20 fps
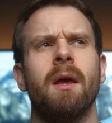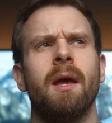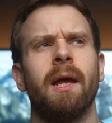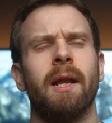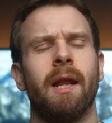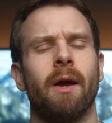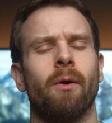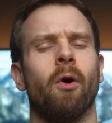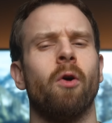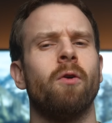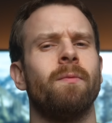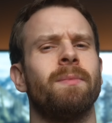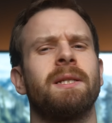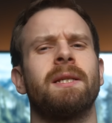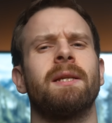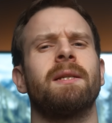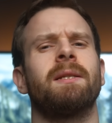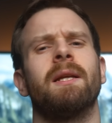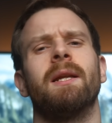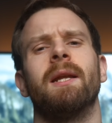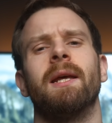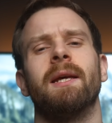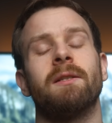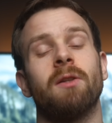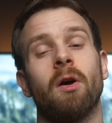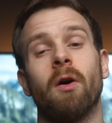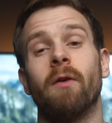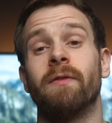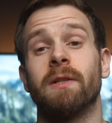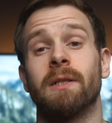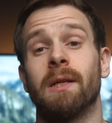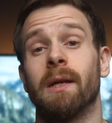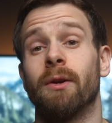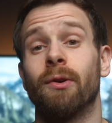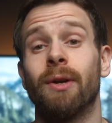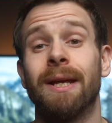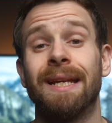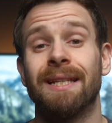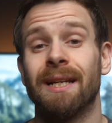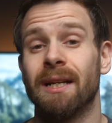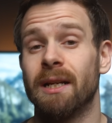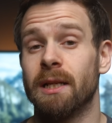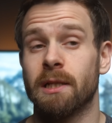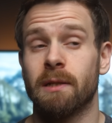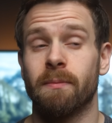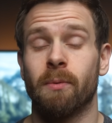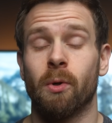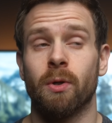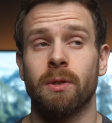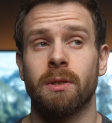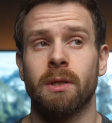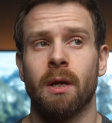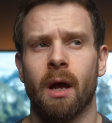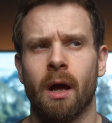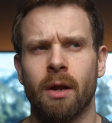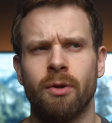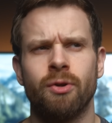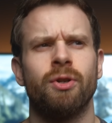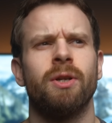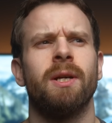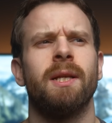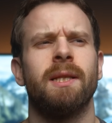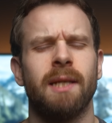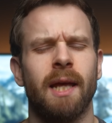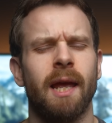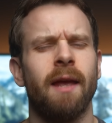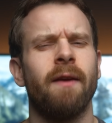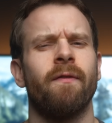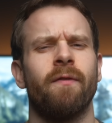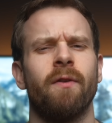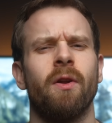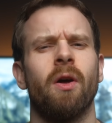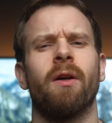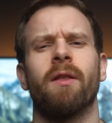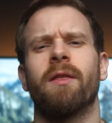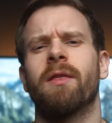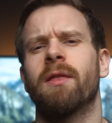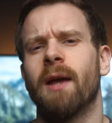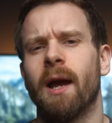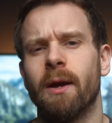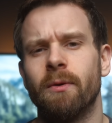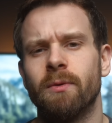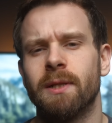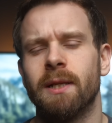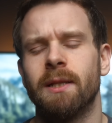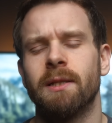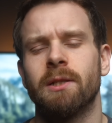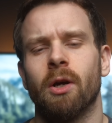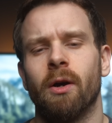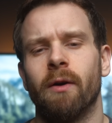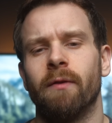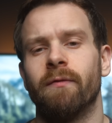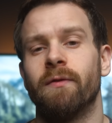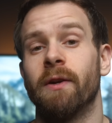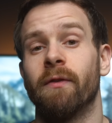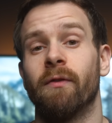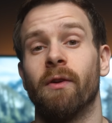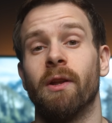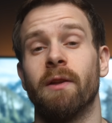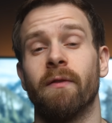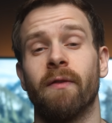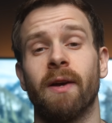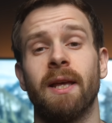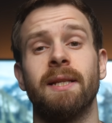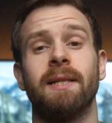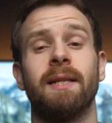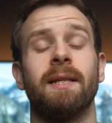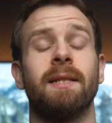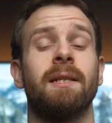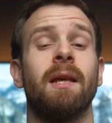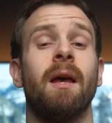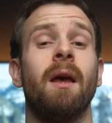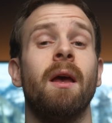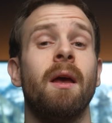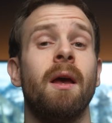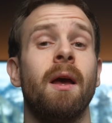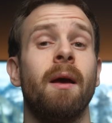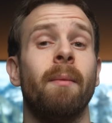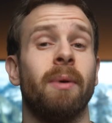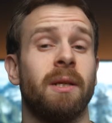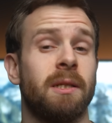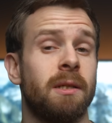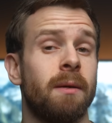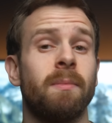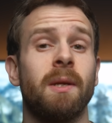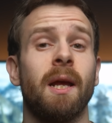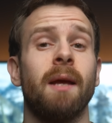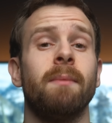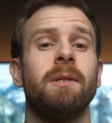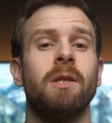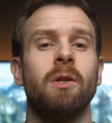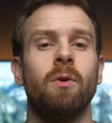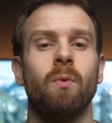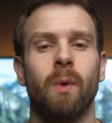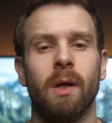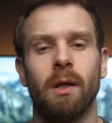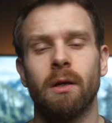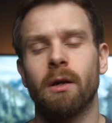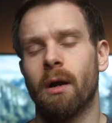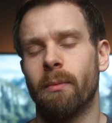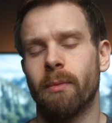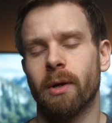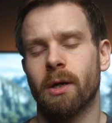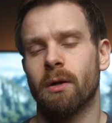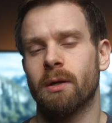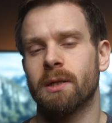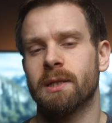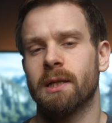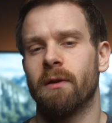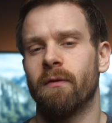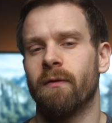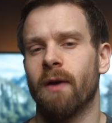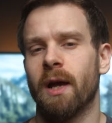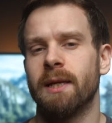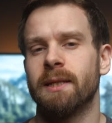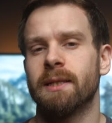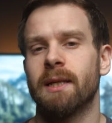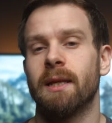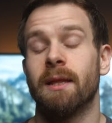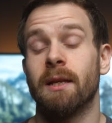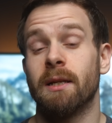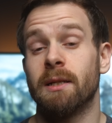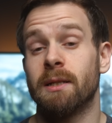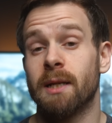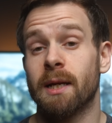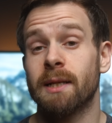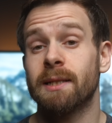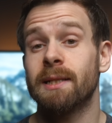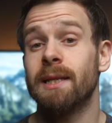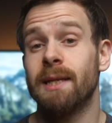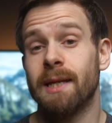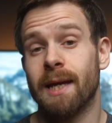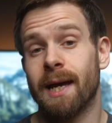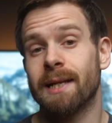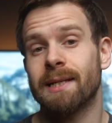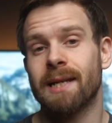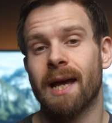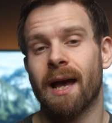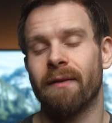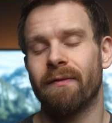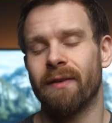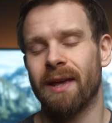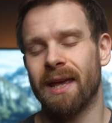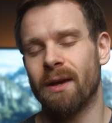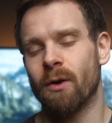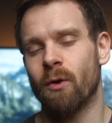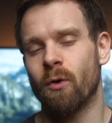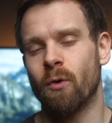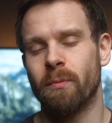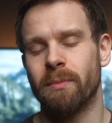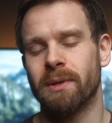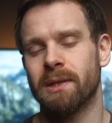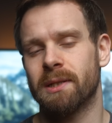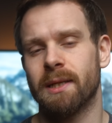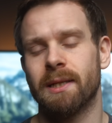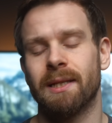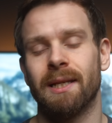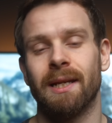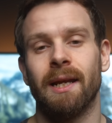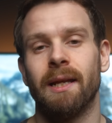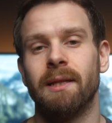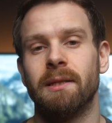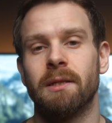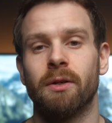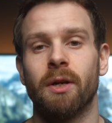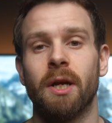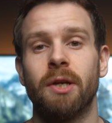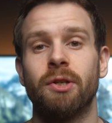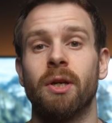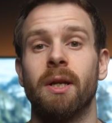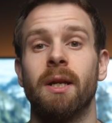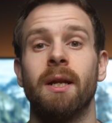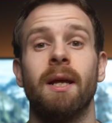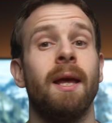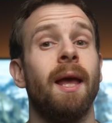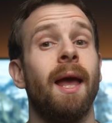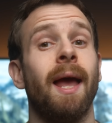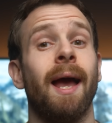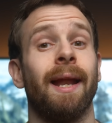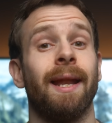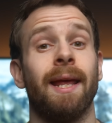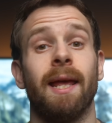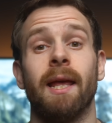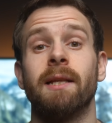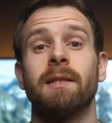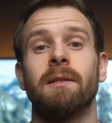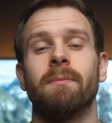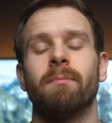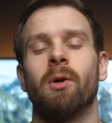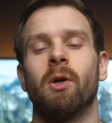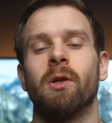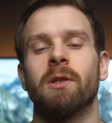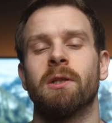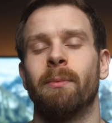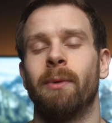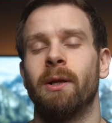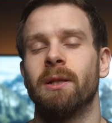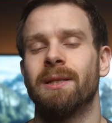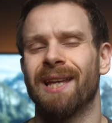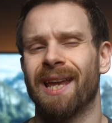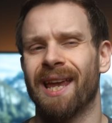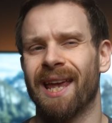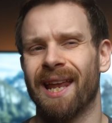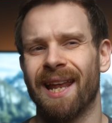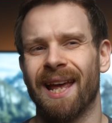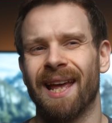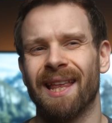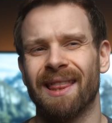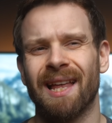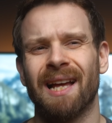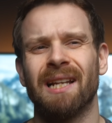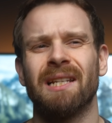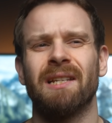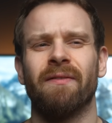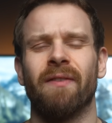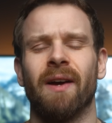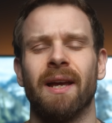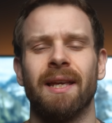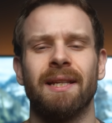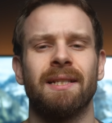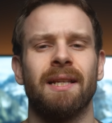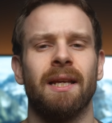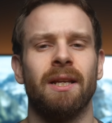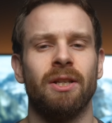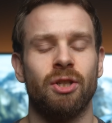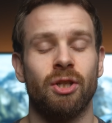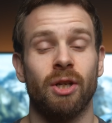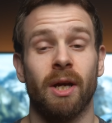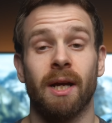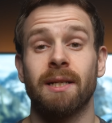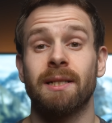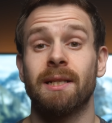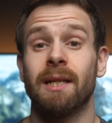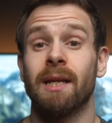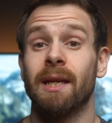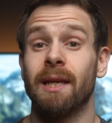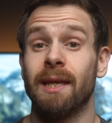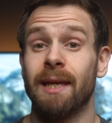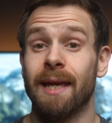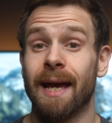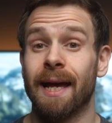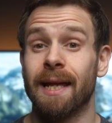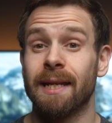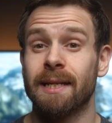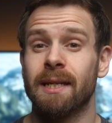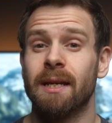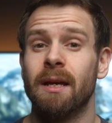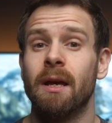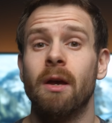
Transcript: Now, Home Assistant is obviously great and it supports hundreds, if not thousands, of different devices, but sometimes you will come across a device that doesn't yet have a Home Assistant integration and it isn't possible to connect that device just yet.